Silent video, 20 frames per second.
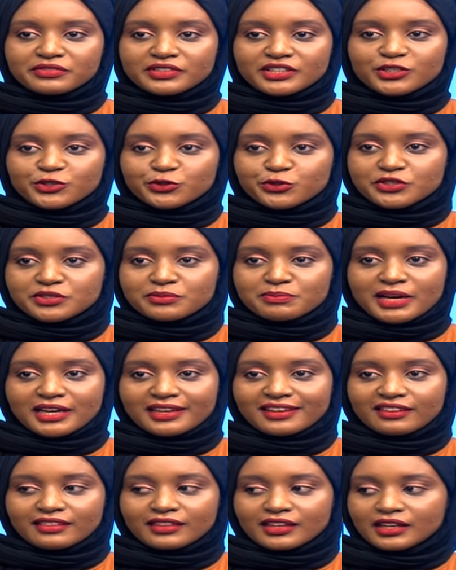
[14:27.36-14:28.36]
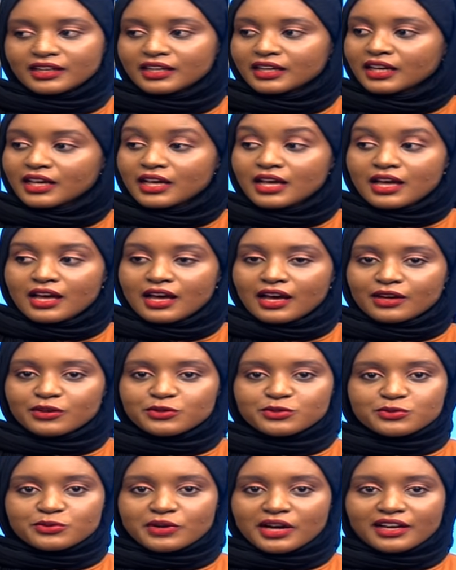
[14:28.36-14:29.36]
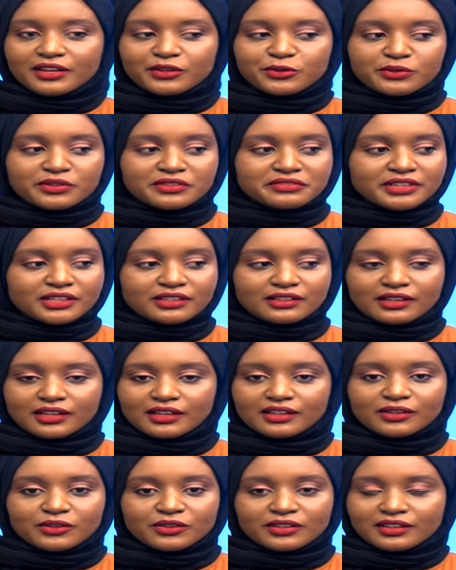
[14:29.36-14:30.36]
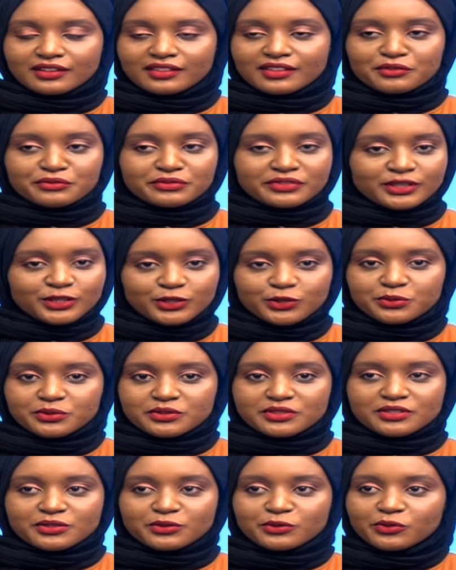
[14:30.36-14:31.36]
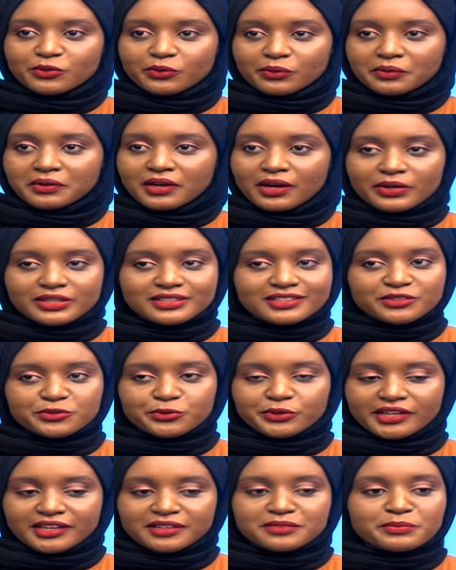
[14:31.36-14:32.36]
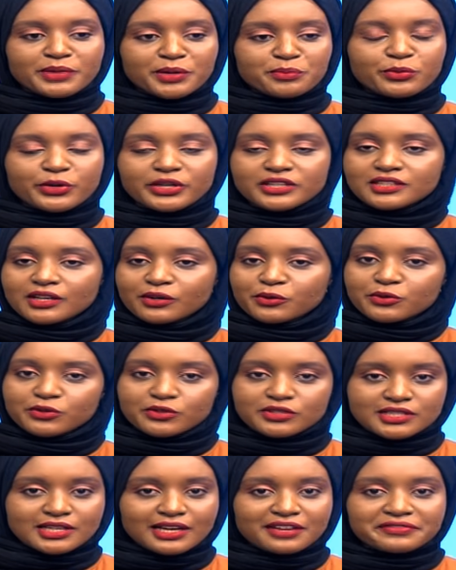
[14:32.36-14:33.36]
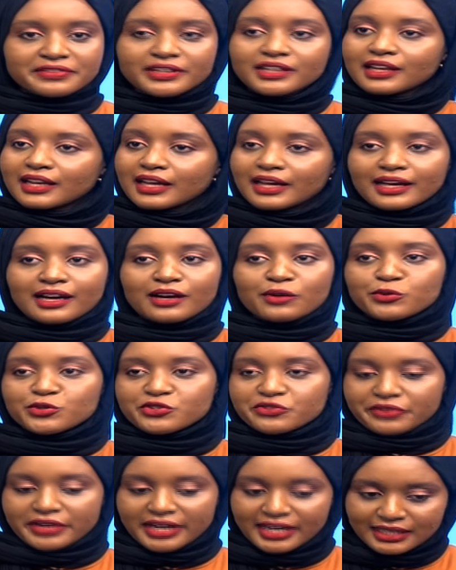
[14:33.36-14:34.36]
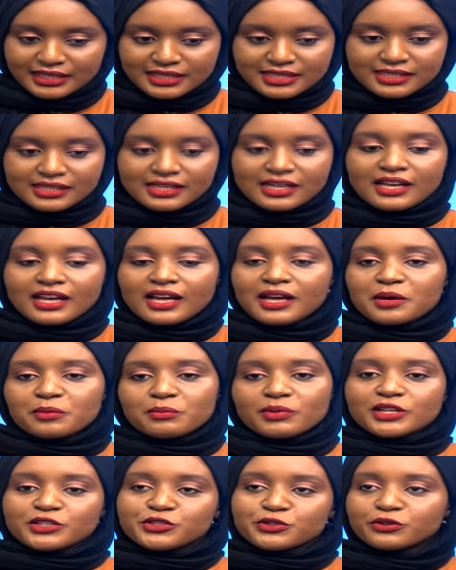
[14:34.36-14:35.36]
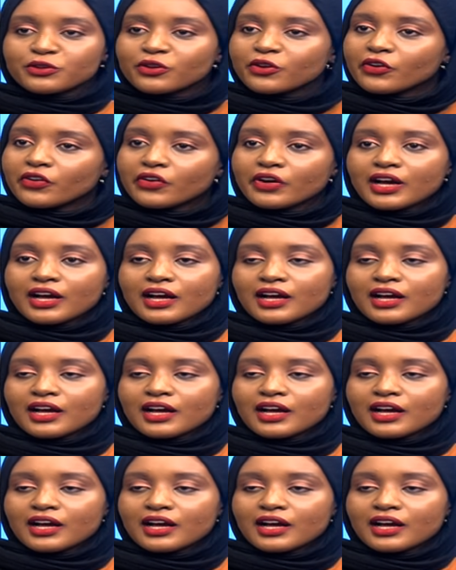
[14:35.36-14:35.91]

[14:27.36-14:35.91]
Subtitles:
videos back in the day, I used to argue even like in the videos, you know. I wanted to get my point across. I felt like I was right. But you know,